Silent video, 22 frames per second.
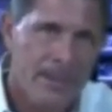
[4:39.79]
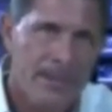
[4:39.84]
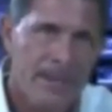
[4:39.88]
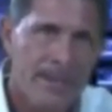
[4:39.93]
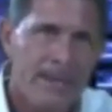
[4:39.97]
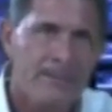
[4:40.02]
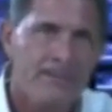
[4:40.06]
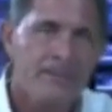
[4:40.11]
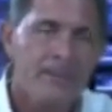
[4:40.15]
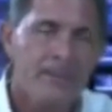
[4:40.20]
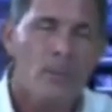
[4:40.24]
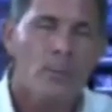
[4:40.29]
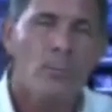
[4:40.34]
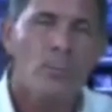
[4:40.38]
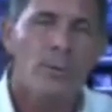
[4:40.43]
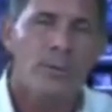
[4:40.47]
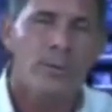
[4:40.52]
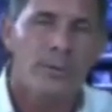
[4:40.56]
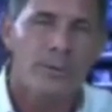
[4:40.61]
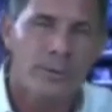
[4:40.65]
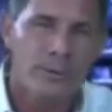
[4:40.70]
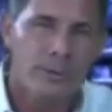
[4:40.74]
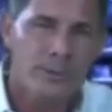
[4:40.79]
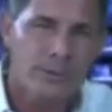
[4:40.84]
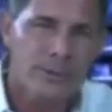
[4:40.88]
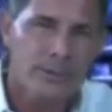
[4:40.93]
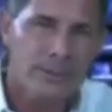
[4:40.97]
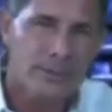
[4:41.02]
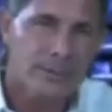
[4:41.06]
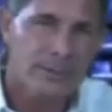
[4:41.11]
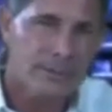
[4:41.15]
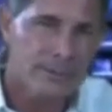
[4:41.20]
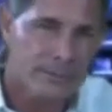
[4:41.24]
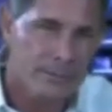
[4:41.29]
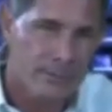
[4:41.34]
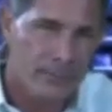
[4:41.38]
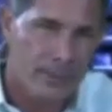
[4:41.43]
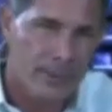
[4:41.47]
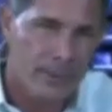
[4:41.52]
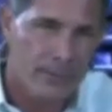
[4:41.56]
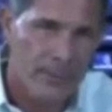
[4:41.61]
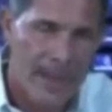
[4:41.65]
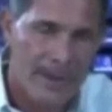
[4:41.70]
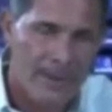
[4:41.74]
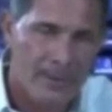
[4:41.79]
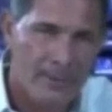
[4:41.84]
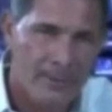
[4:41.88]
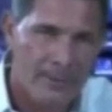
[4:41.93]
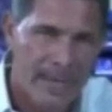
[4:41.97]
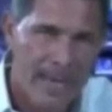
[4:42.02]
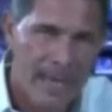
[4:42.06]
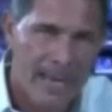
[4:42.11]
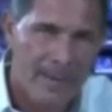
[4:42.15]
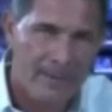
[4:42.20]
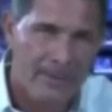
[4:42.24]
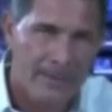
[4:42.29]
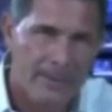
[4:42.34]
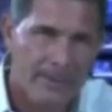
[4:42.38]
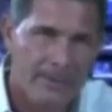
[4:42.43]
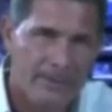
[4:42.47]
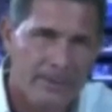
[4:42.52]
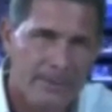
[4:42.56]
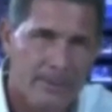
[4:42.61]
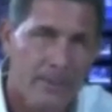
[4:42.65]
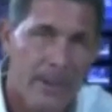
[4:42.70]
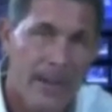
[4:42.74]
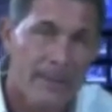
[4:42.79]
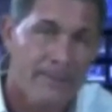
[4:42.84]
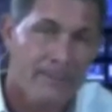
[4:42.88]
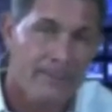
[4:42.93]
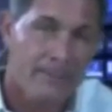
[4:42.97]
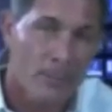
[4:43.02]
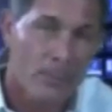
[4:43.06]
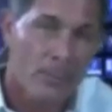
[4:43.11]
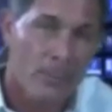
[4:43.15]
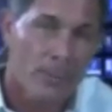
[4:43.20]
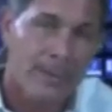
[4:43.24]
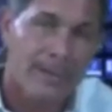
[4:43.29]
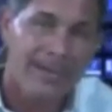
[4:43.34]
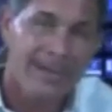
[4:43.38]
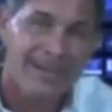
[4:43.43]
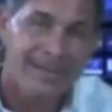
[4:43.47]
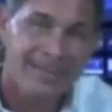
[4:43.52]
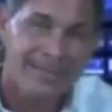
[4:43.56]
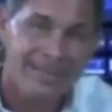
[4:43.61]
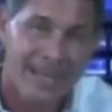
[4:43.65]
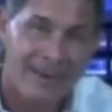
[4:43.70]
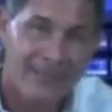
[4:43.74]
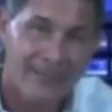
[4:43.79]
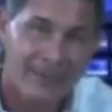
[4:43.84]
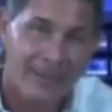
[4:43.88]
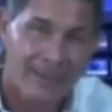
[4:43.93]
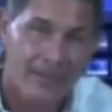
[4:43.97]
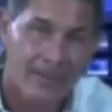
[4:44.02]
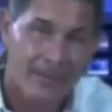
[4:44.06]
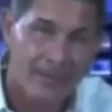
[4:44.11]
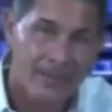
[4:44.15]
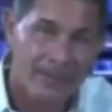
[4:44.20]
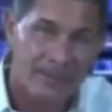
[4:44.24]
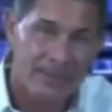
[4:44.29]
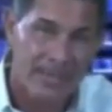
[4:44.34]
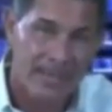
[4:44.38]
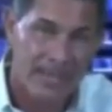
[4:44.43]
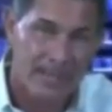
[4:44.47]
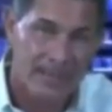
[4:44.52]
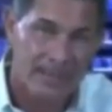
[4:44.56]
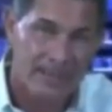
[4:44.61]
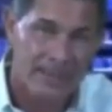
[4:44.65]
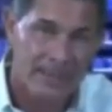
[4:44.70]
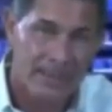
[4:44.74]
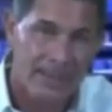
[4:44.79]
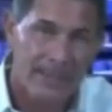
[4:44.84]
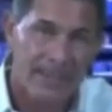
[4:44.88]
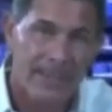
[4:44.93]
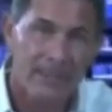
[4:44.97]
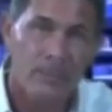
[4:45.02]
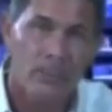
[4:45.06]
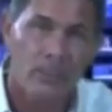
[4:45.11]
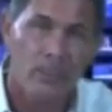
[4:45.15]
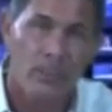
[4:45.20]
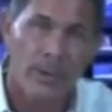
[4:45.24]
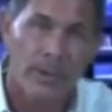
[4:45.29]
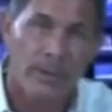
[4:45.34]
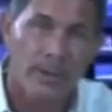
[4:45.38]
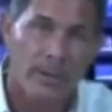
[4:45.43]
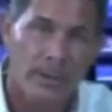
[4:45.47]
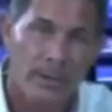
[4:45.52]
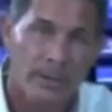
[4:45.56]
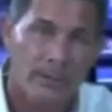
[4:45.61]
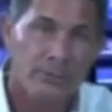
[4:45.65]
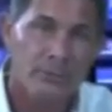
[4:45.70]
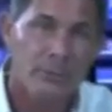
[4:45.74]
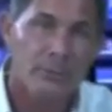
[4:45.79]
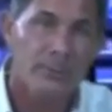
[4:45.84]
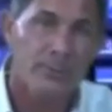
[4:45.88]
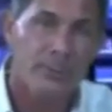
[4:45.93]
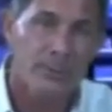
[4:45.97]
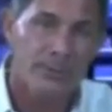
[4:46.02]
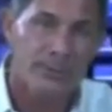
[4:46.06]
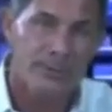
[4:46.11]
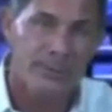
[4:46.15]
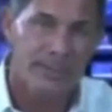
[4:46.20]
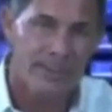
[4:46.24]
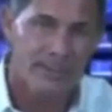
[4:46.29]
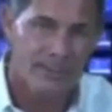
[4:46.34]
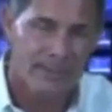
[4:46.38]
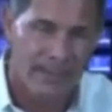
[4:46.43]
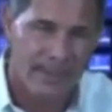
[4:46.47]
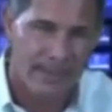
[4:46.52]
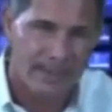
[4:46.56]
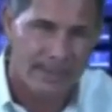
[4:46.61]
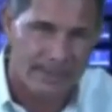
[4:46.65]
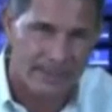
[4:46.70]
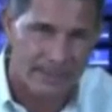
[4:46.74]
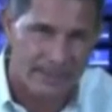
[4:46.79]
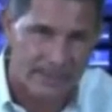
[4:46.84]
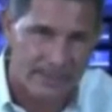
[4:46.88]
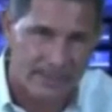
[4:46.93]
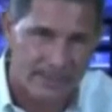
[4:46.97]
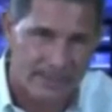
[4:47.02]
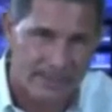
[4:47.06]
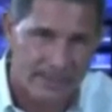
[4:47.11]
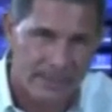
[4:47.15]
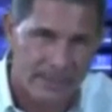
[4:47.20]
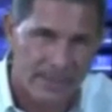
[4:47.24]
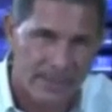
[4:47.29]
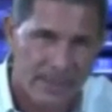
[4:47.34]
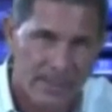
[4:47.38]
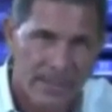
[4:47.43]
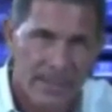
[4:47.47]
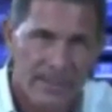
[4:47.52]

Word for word: it reduces free radical damage by 40 to 70% in 100% of cases.